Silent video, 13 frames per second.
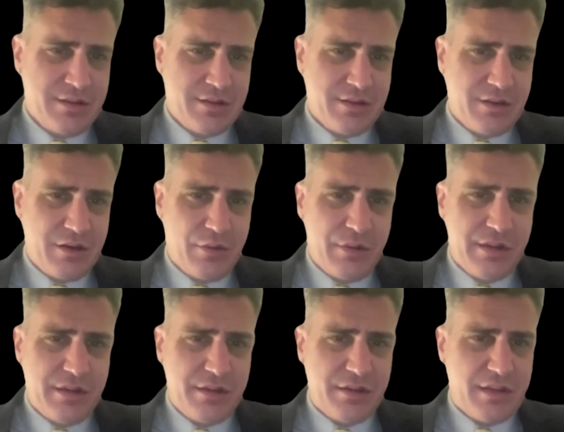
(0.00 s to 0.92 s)

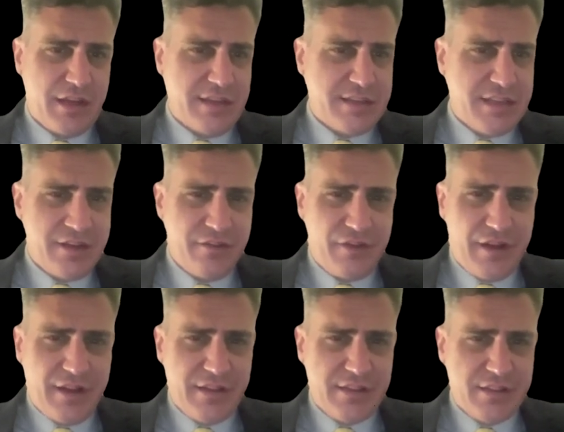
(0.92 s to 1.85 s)
We
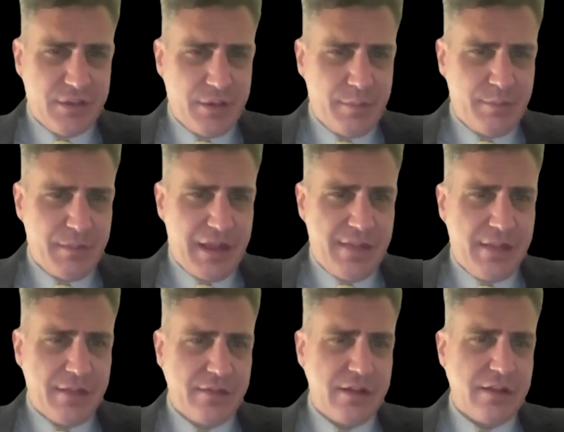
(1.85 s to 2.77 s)
identified some,
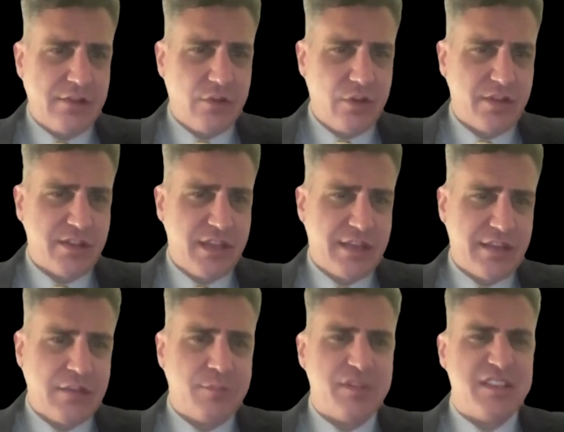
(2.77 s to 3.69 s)
and that it looks
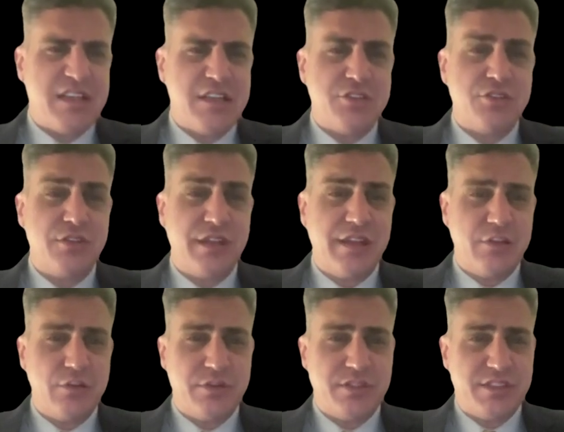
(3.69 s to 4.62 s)
like the potential
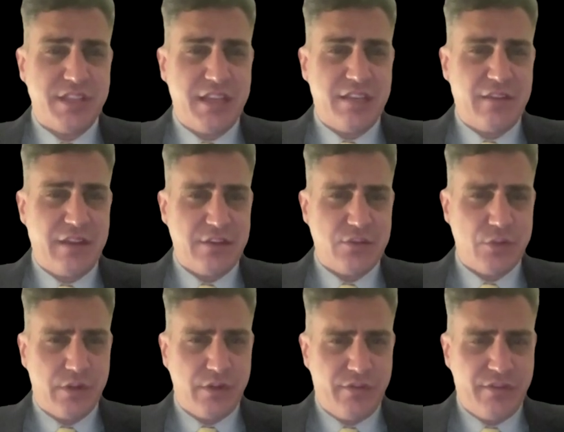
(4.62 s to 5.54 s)
annual savings
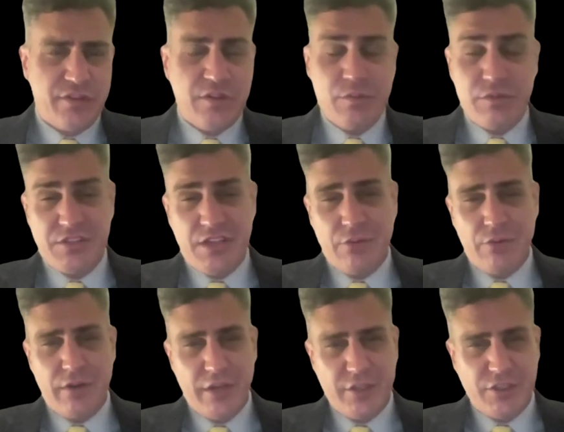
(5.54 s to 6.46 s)
with a 50%
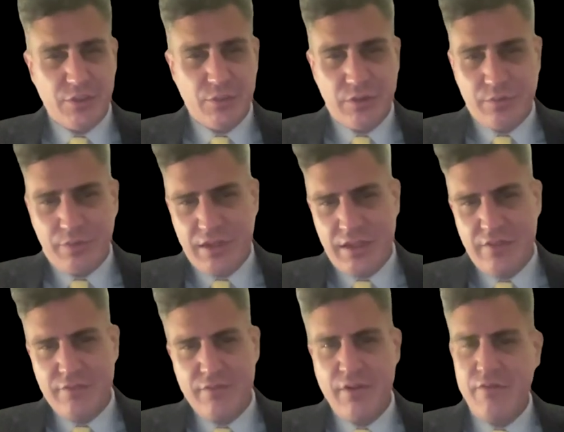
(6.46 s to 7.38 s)
reduction would
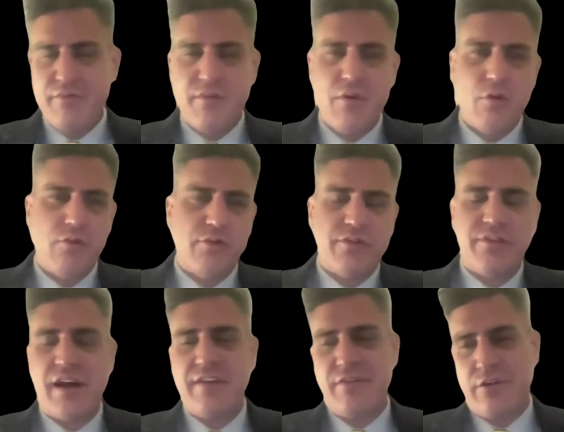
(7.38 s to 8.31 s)
be of over
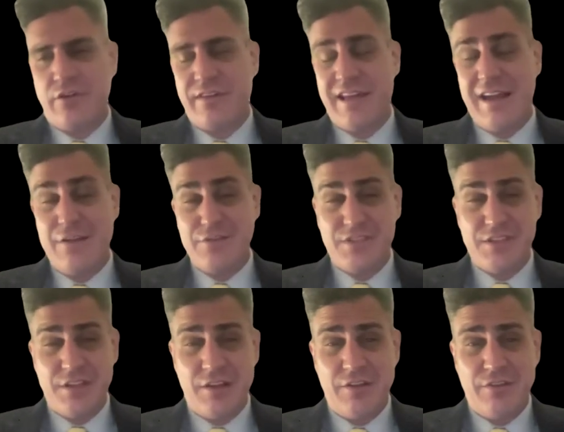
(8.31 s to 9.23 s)

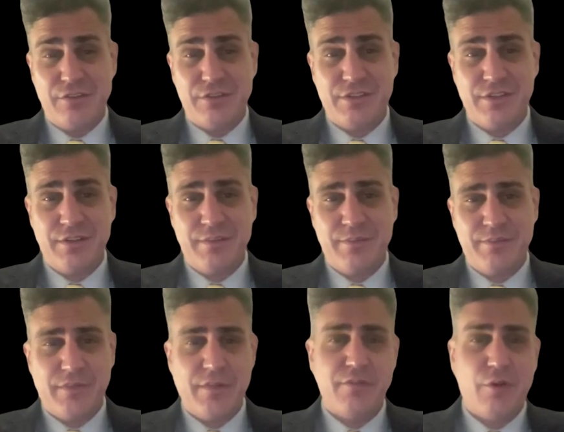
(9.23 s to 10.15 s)
$500,000,
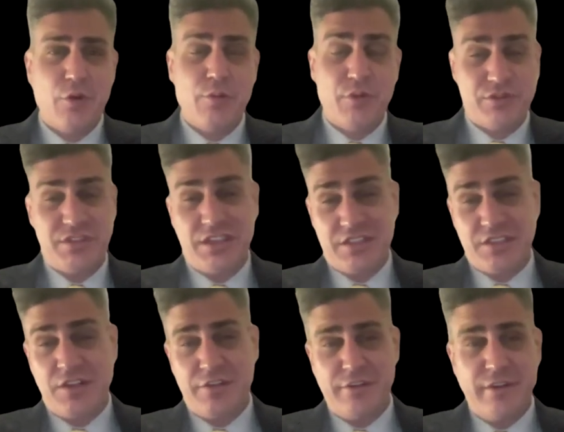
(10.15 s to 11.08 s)
of almost
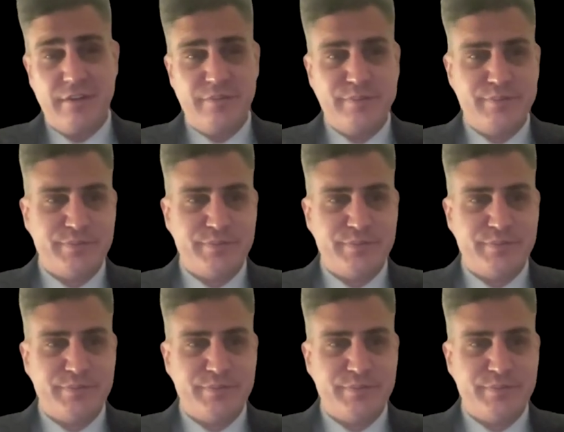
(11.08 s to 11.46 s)
600.